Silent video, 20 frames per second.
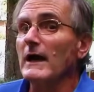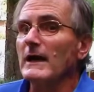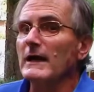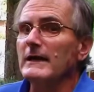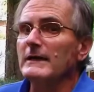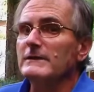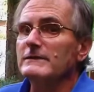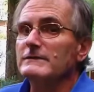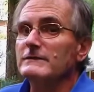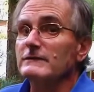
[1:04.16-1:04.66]

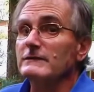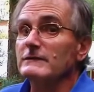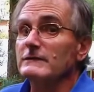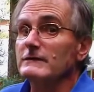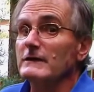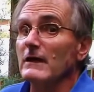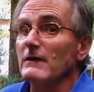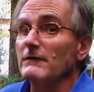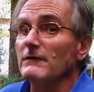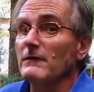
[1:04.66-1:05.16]
kinds of
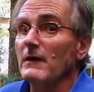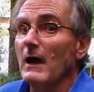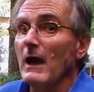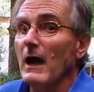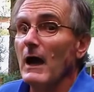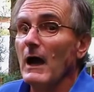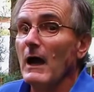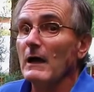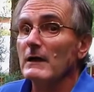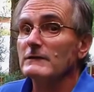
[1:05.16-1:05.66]
stuff
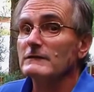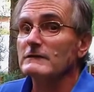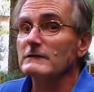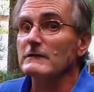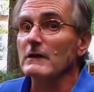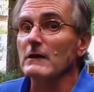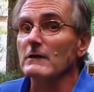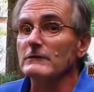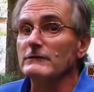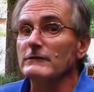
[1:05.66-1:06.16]

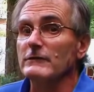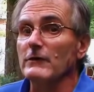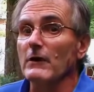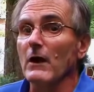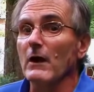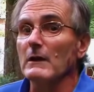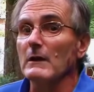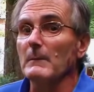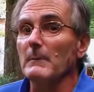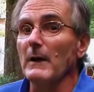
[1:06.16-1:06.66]
slugs are
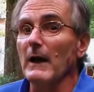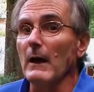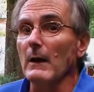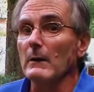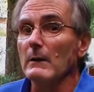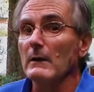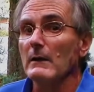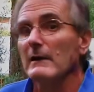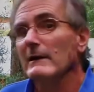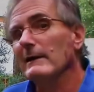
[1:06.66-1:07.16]
all
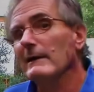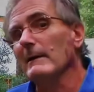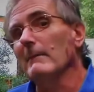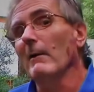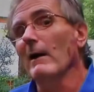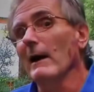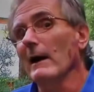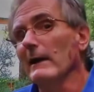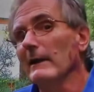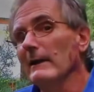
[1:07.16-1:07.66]
about.
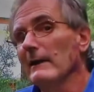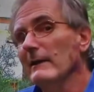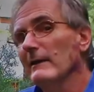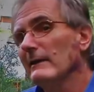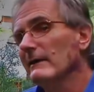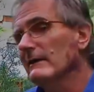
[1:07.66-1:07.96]
Come on.